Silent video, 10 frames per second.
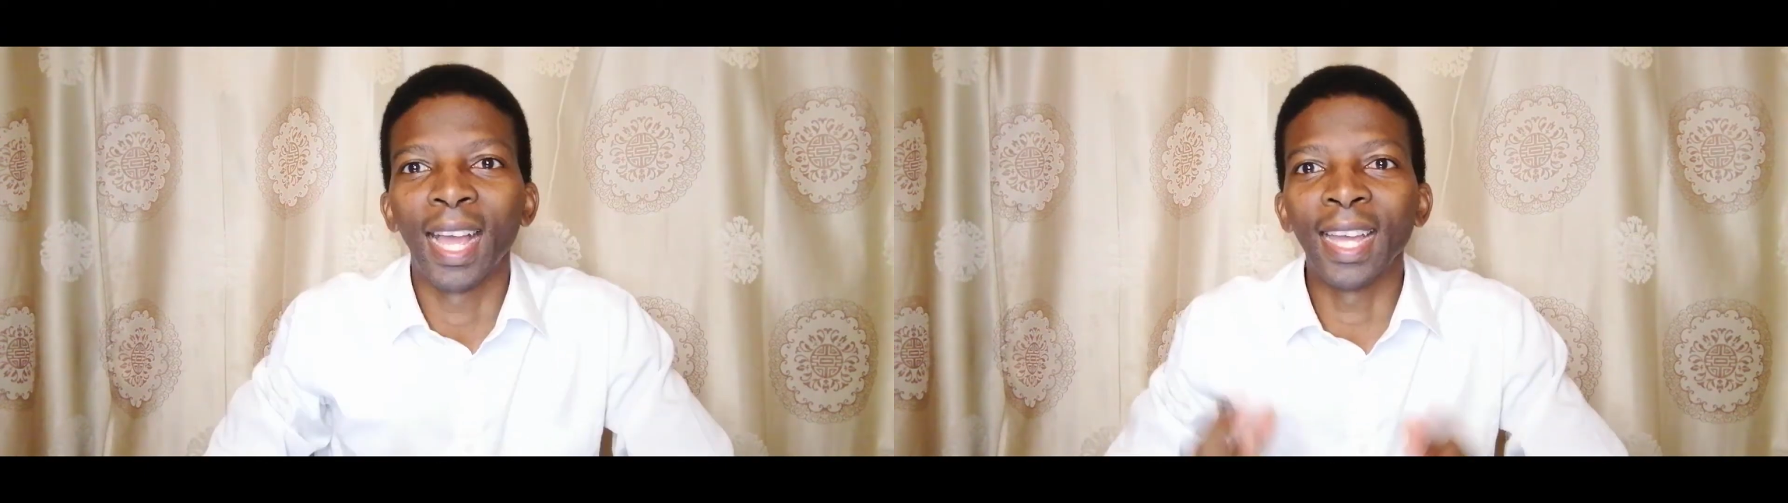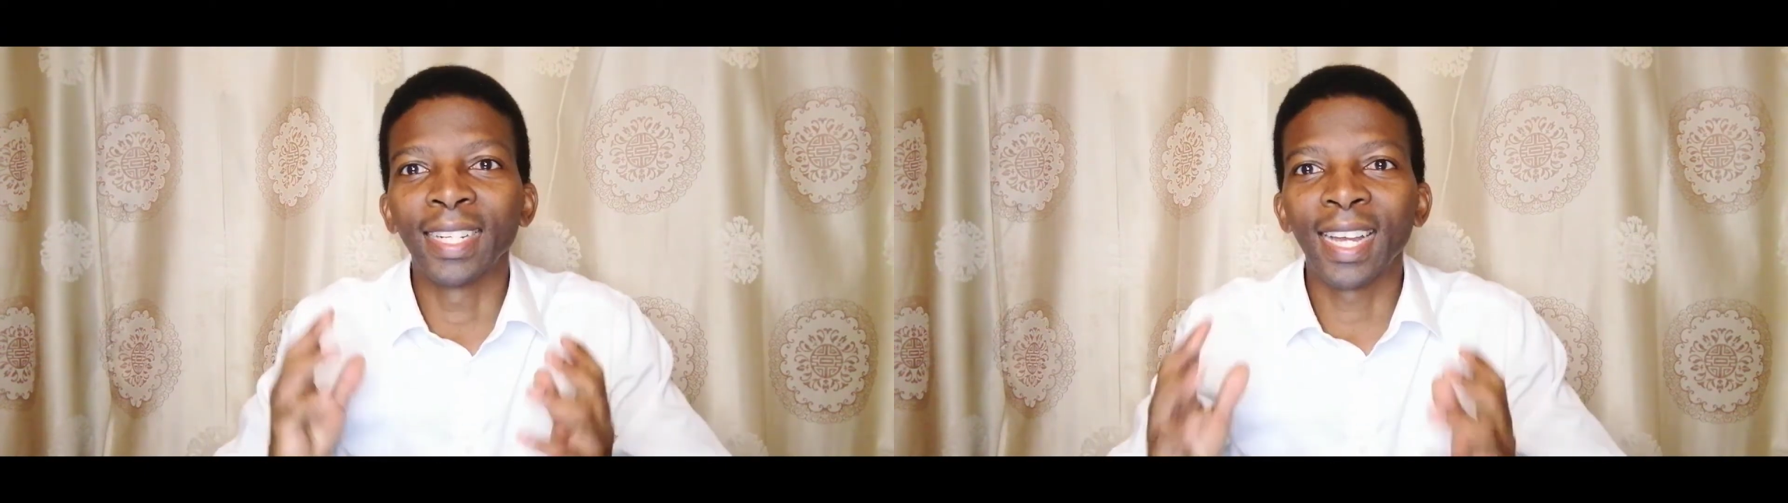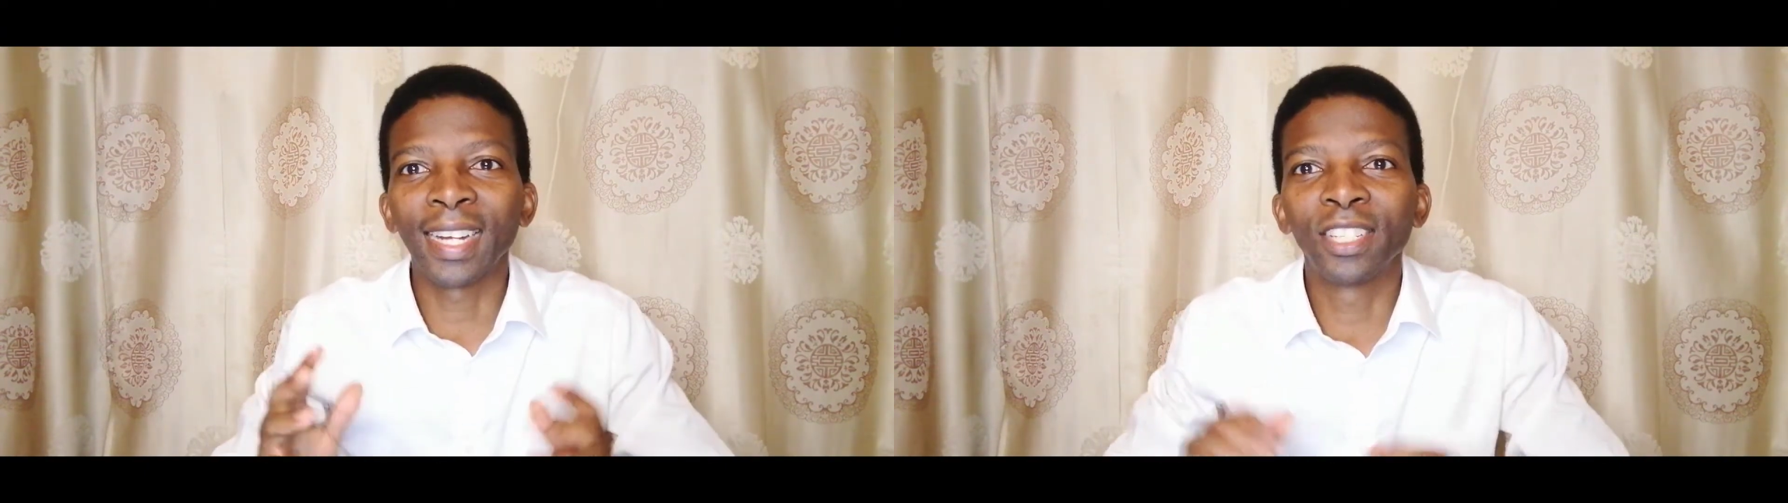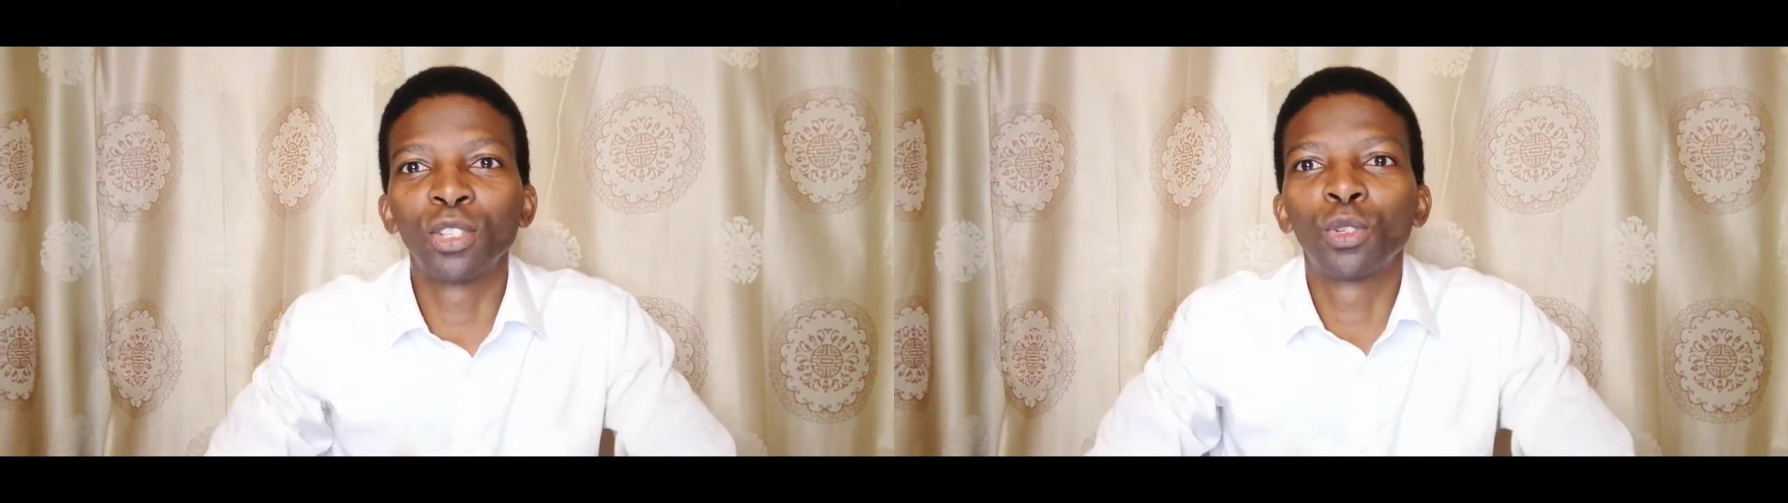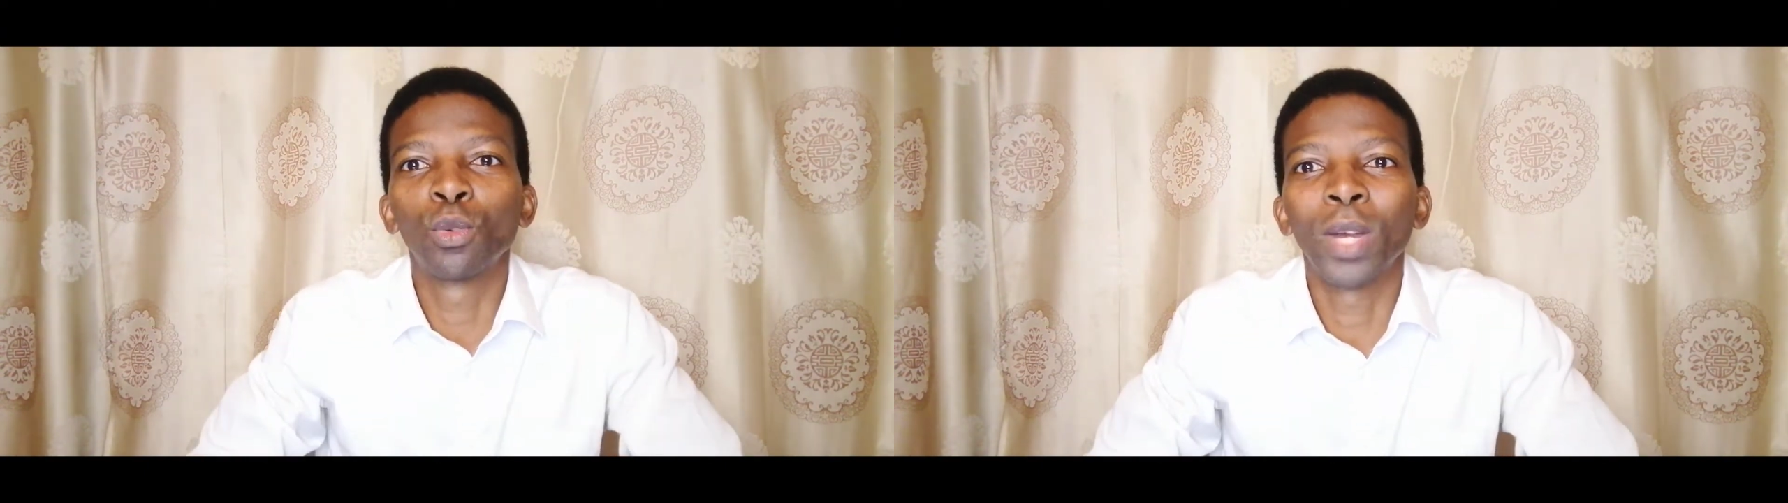I encourage
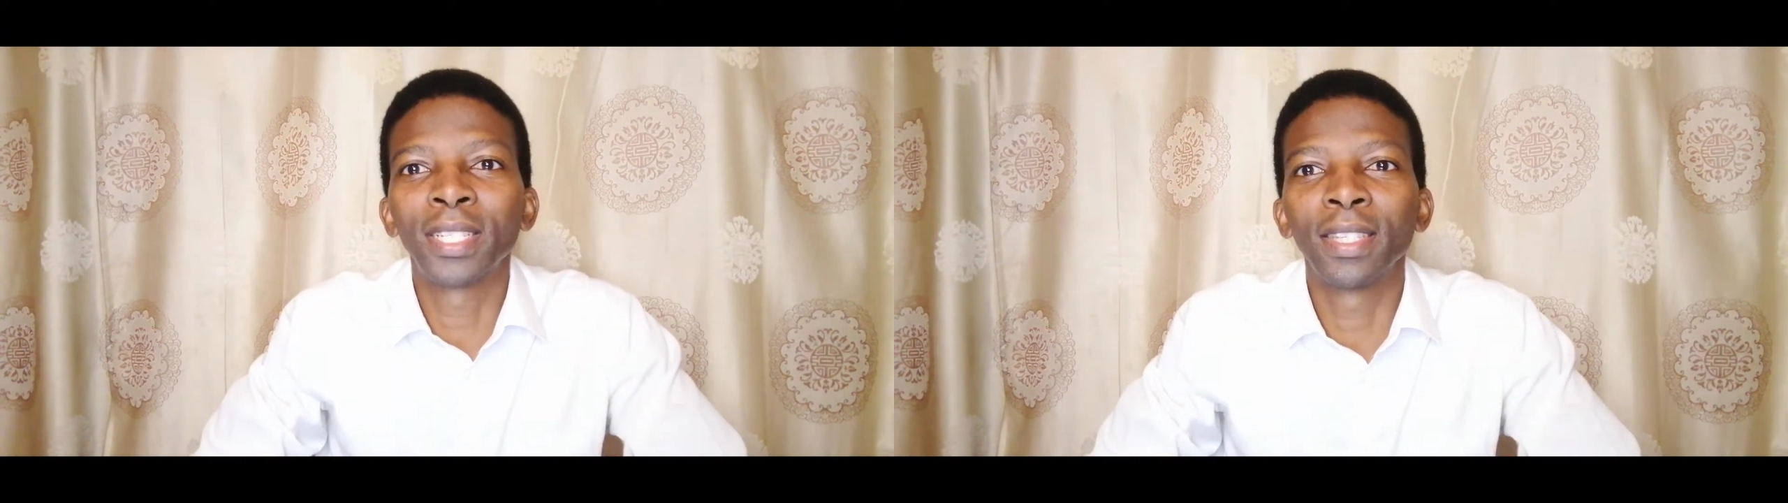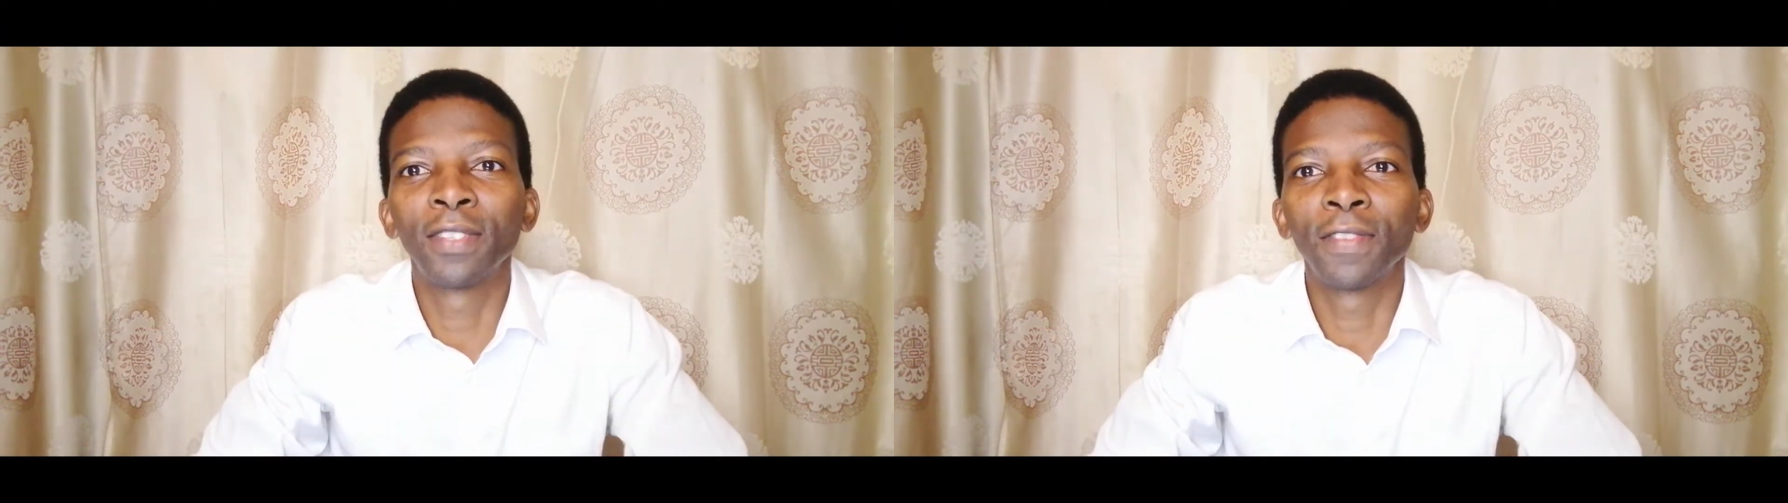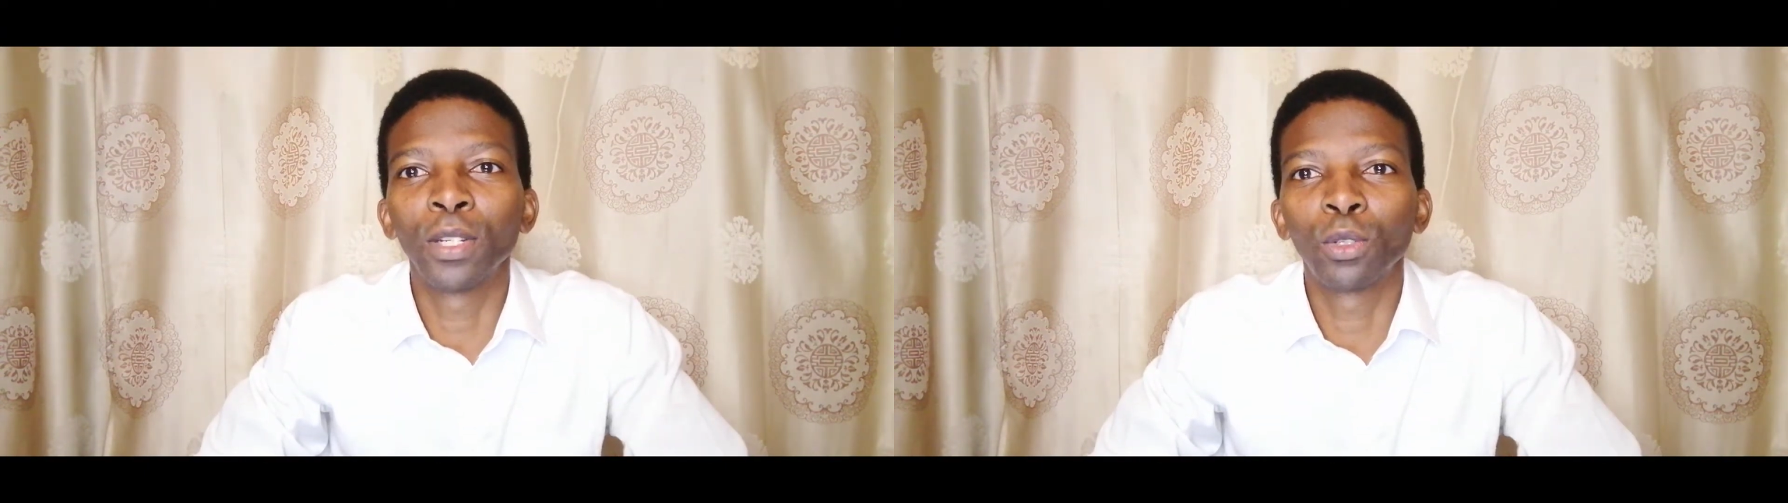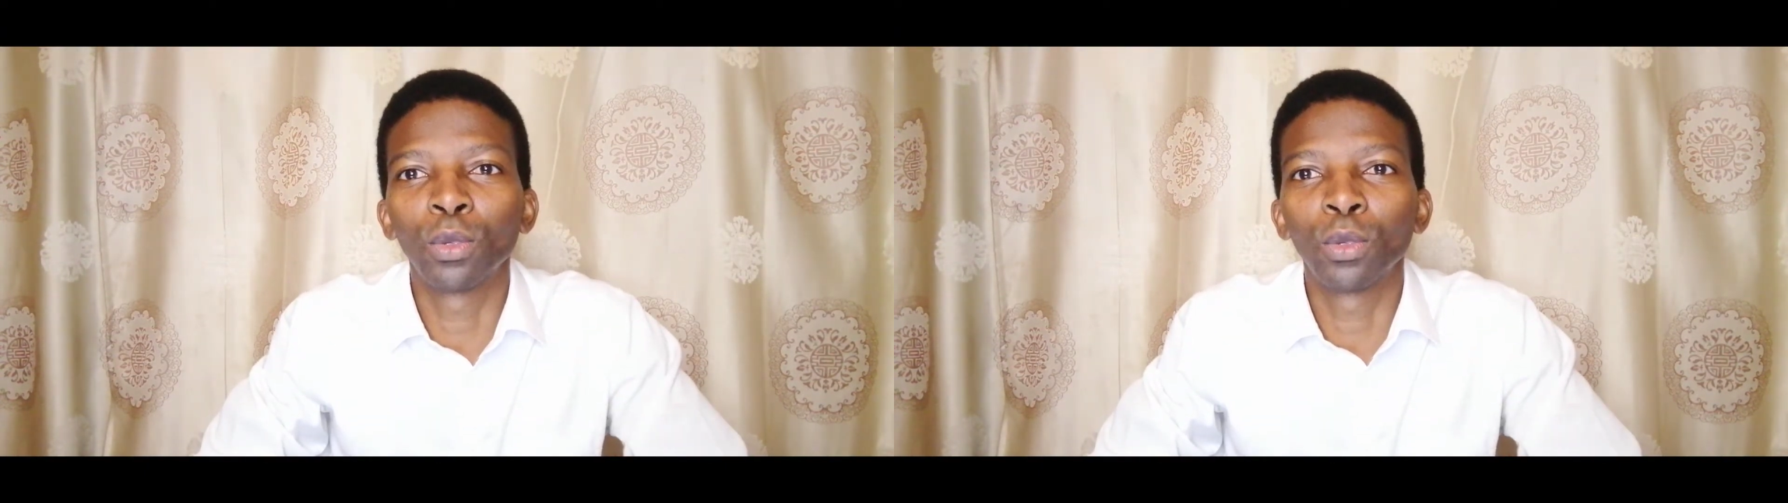you to watch this video